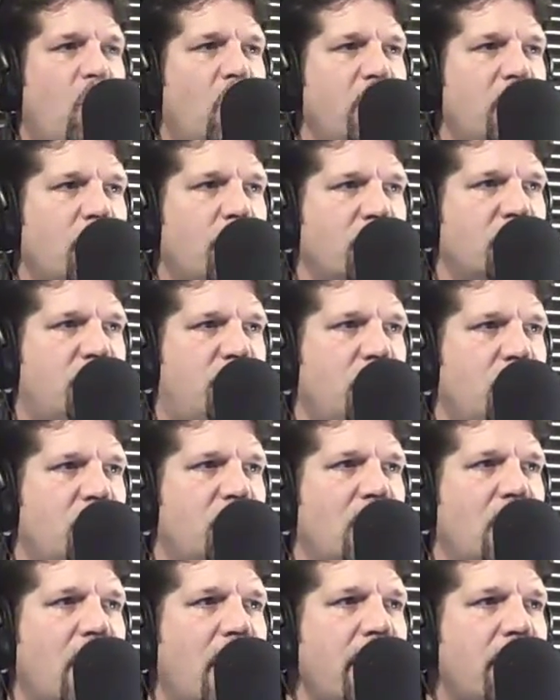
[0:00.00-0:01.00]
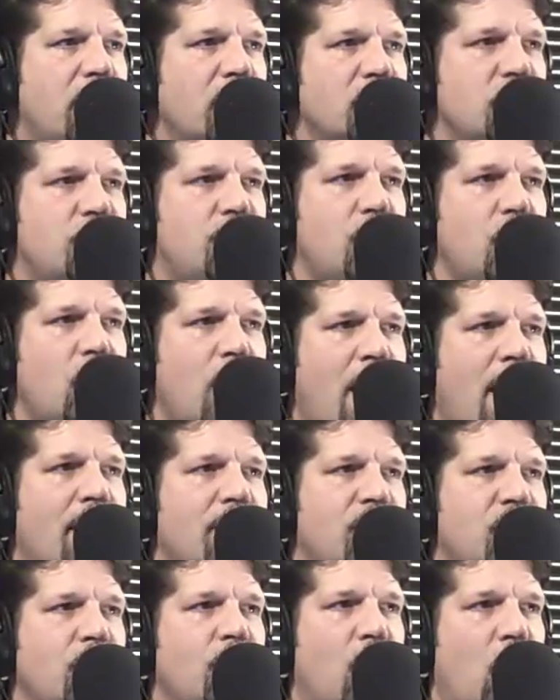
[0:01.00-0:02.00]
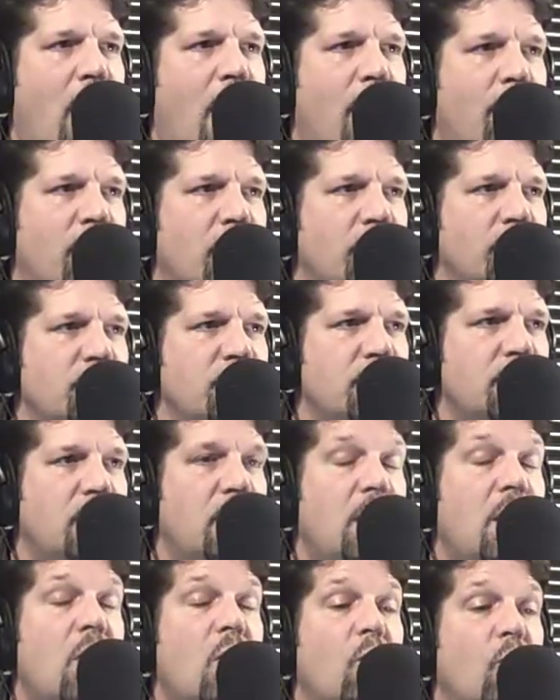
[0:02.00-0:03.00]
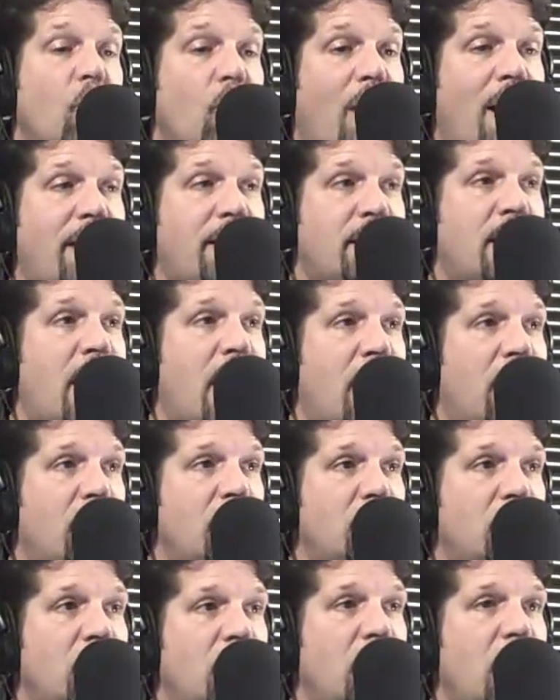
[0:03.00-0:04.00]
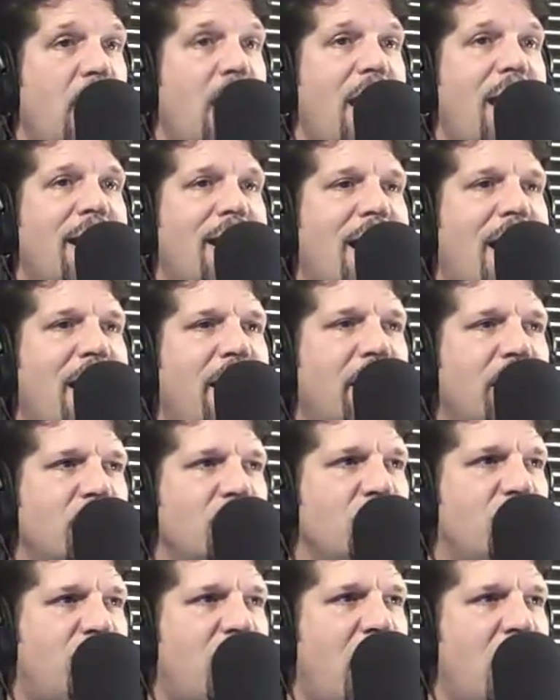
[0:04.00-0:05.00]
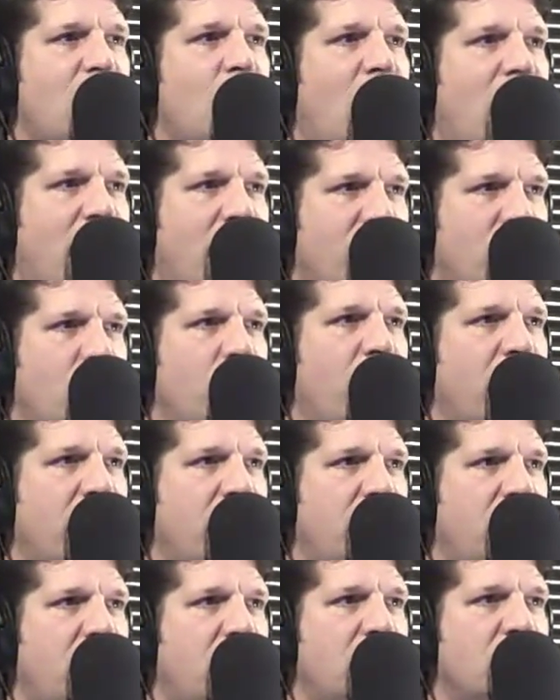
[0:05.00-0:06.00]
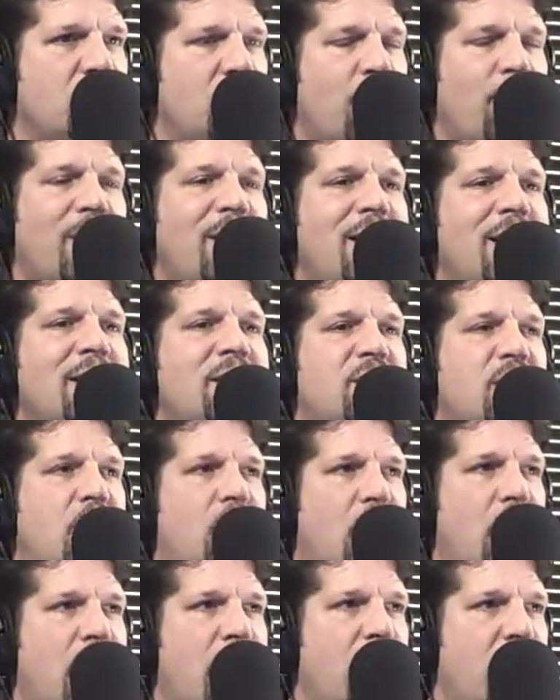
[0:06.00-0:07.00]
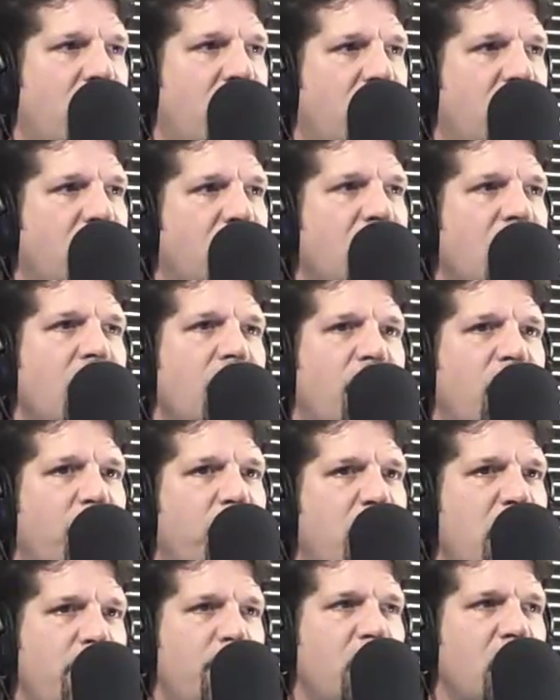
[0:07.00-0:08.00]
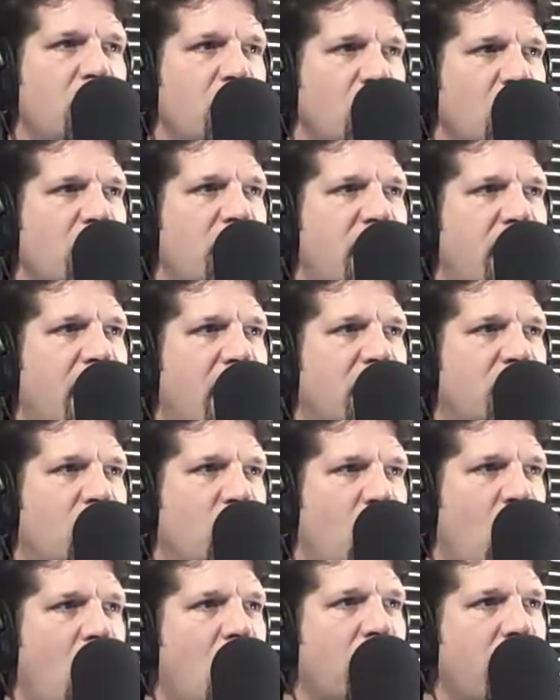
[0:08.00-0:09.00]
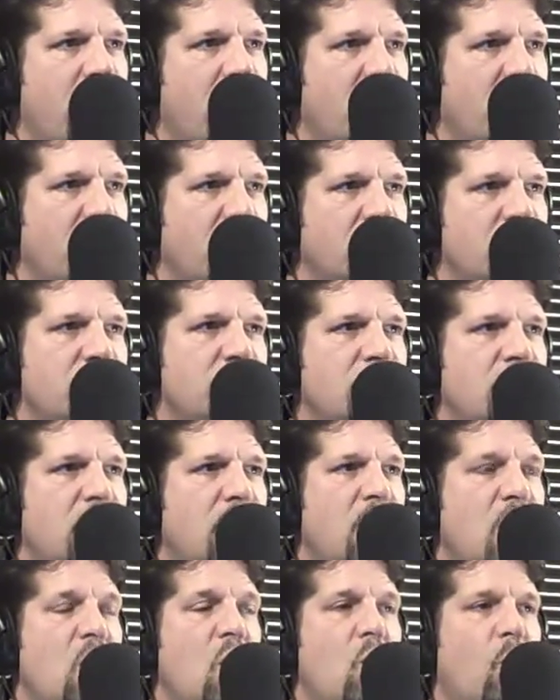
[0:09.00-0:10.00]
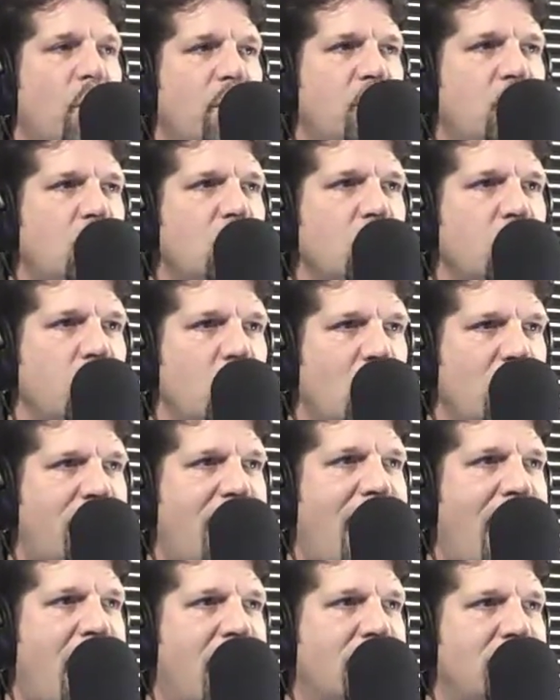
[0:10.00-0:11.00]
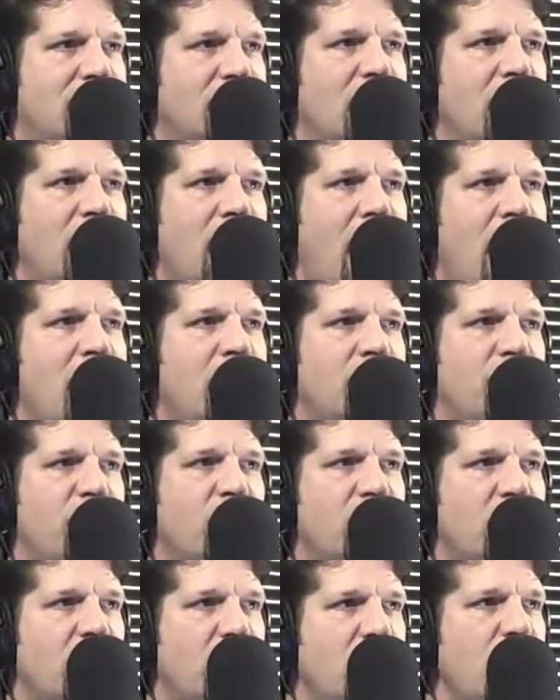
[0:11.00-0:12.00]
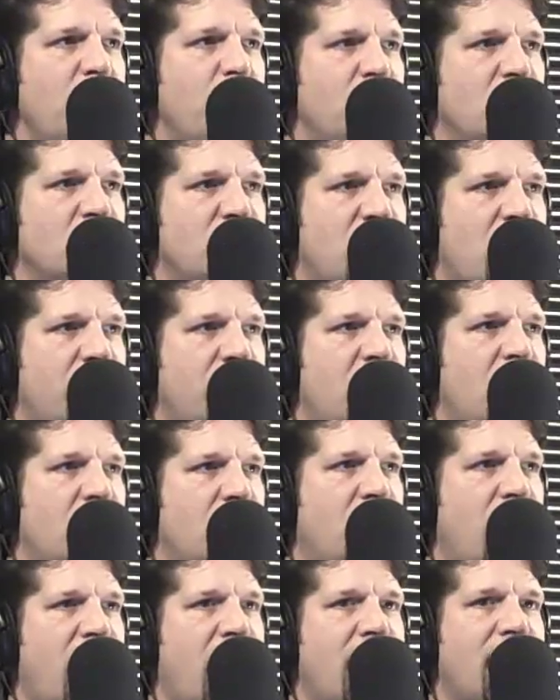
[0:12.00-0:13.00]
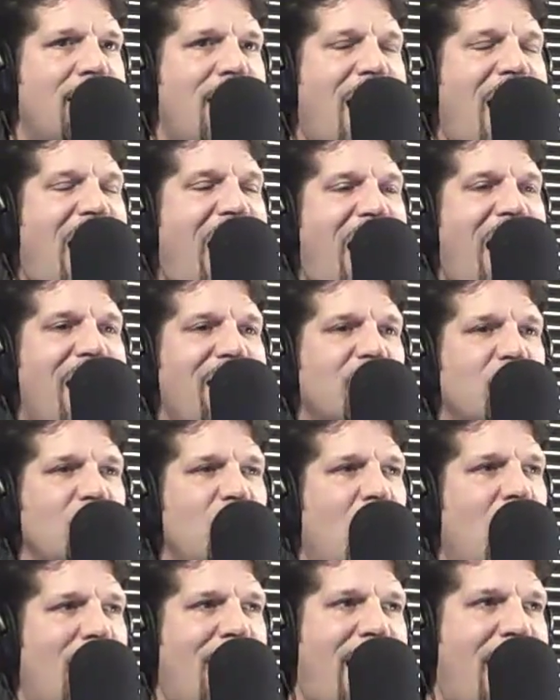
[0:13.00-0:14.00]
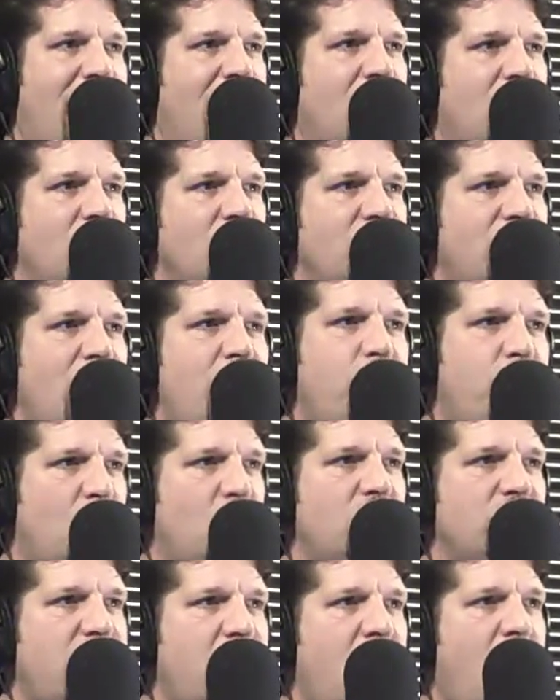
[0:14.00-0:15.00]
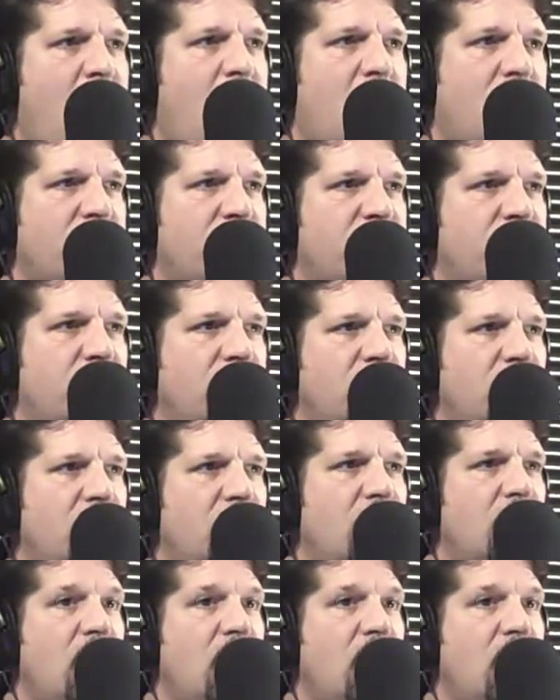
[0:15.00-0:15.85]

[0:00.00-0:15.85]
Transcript: Point number two, the Lakers do have some problems right now. And I understand why everybody is, but it's glaring. But people are looking at the wrong areas. When you look at the lineup for the Clippers, on the other hand, I don't know how they pulled it off.